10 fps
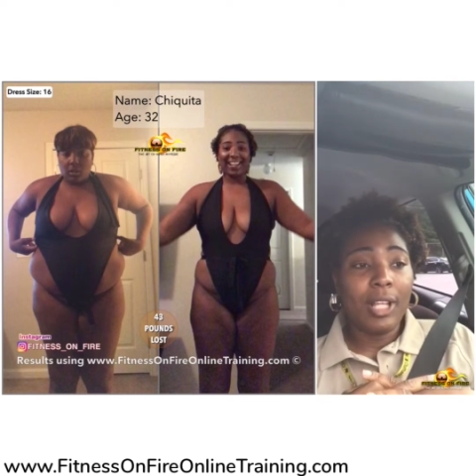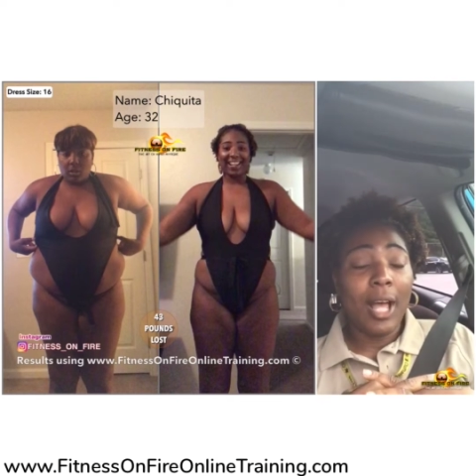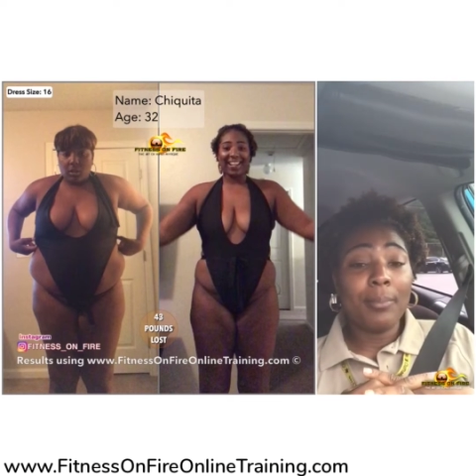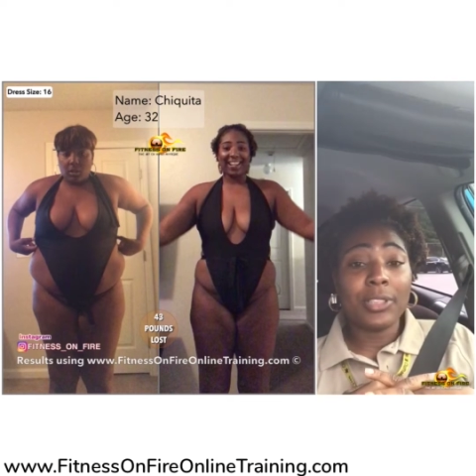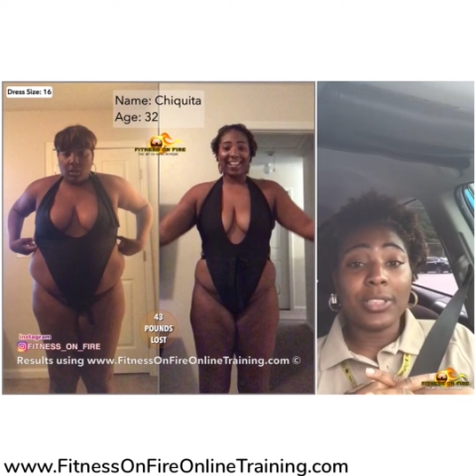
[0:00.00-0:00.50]

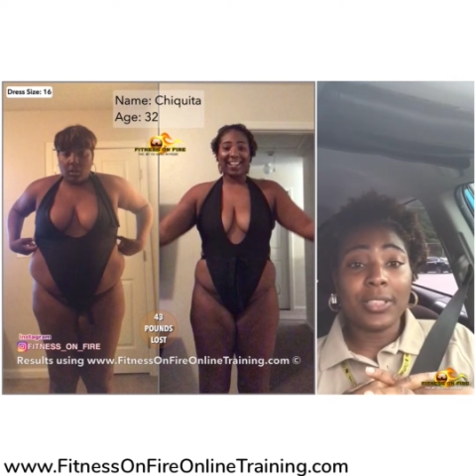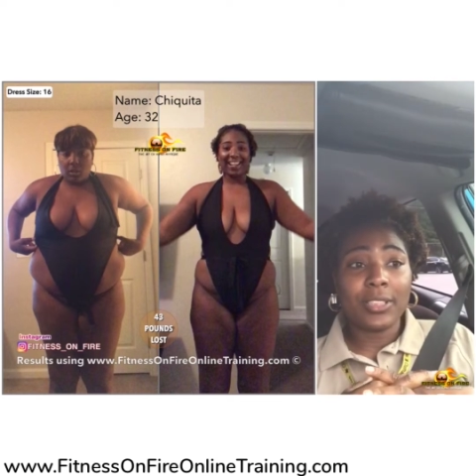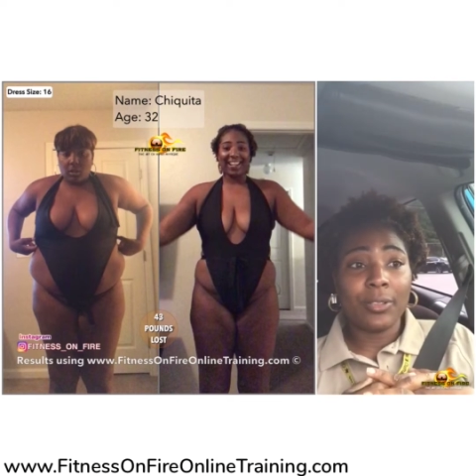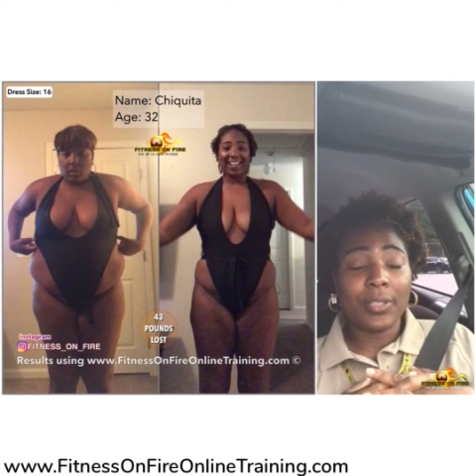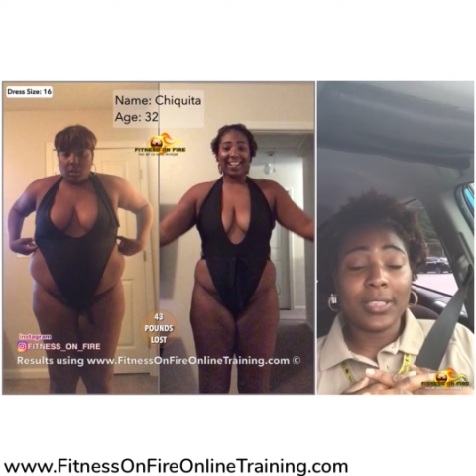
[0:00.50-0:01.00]
I'm just
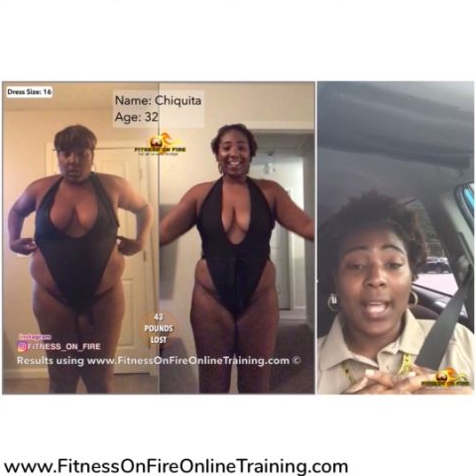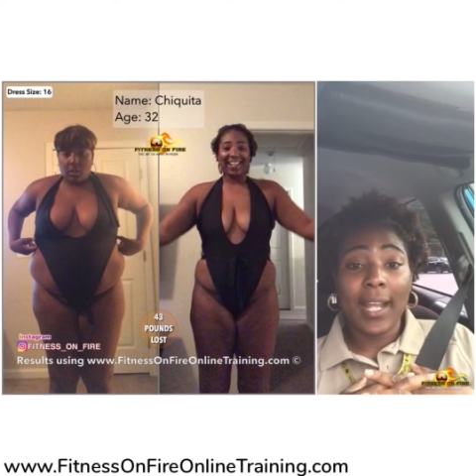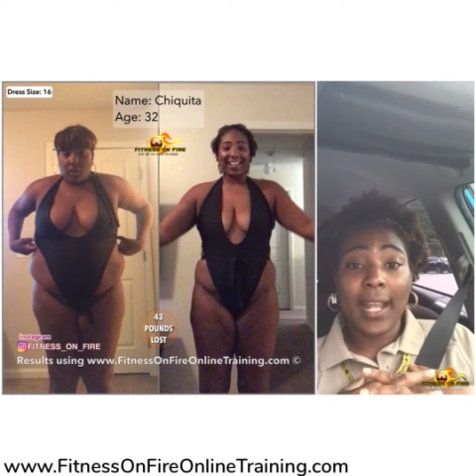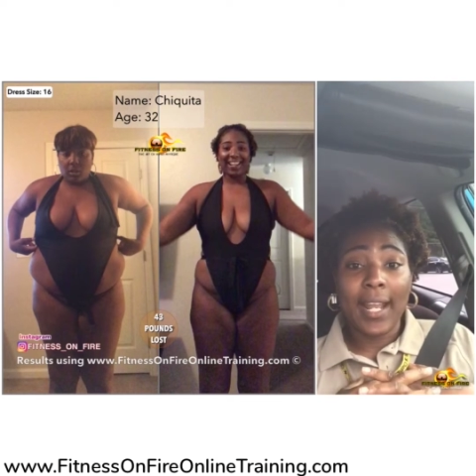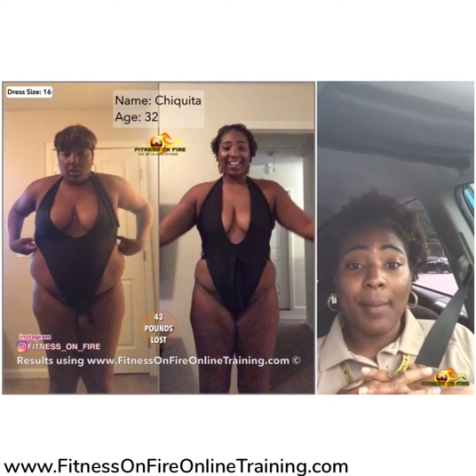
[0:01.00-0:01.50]
so
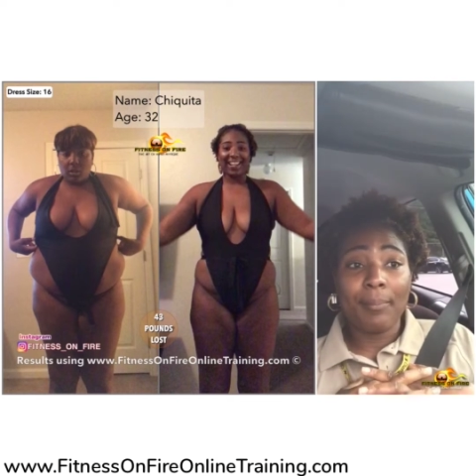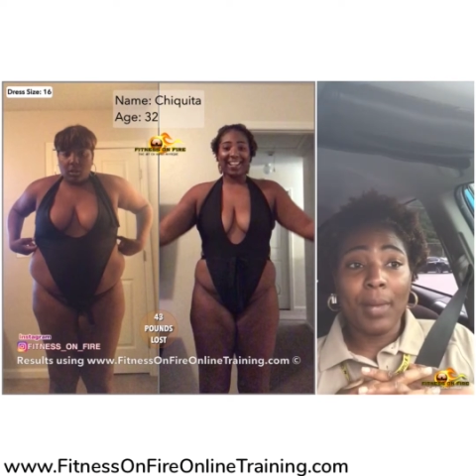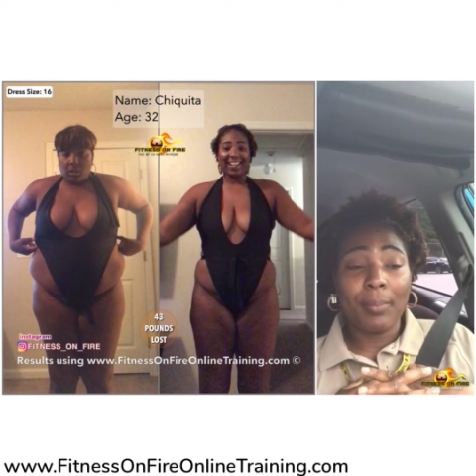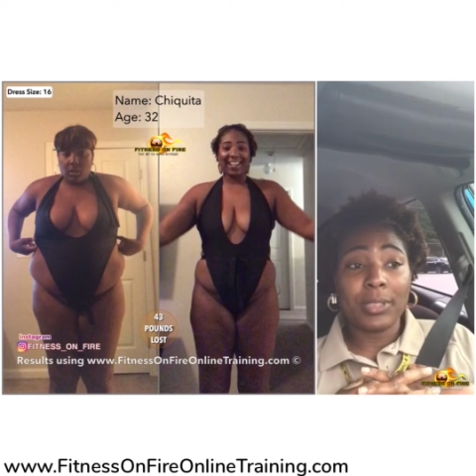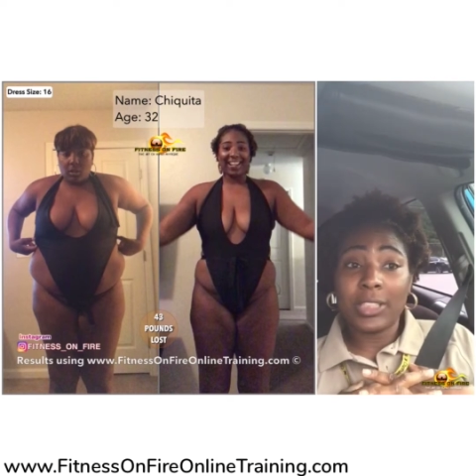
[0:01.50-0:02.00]
excited and I'm
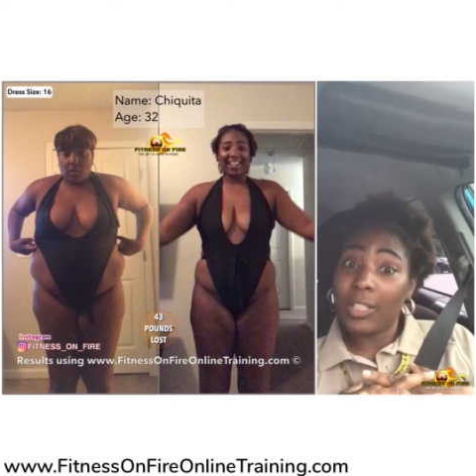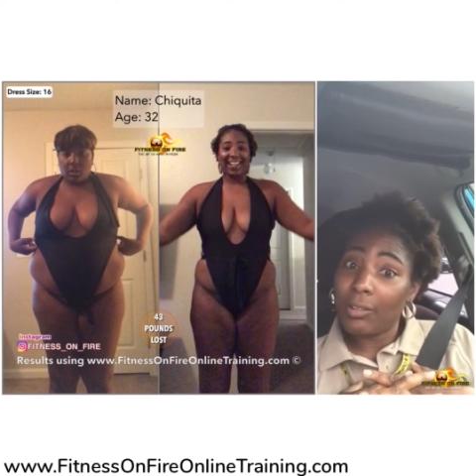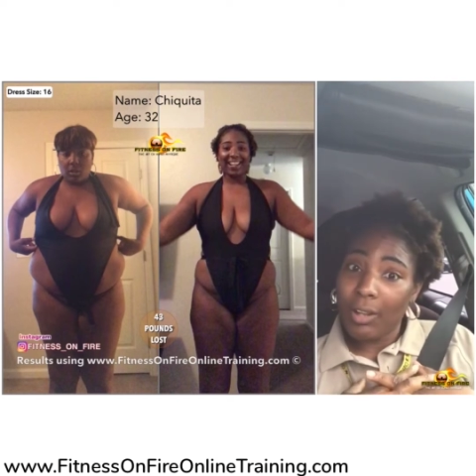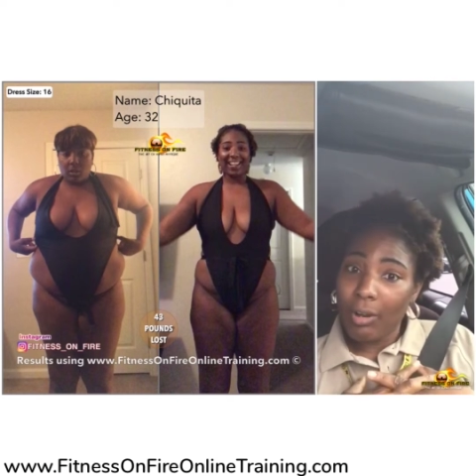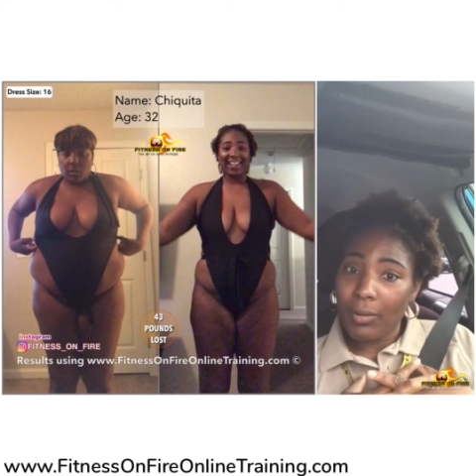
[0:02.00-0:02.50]
I'm still
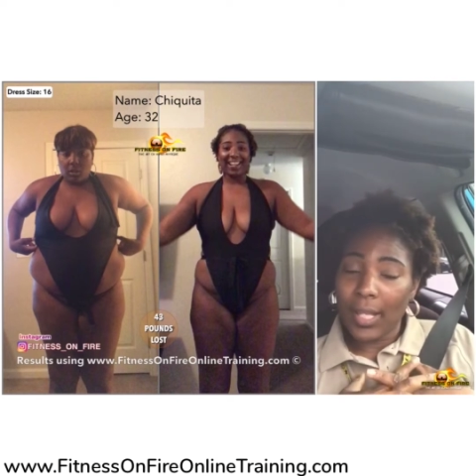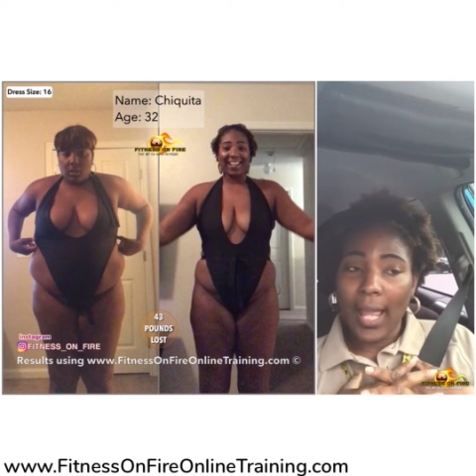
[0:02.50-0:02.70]
going.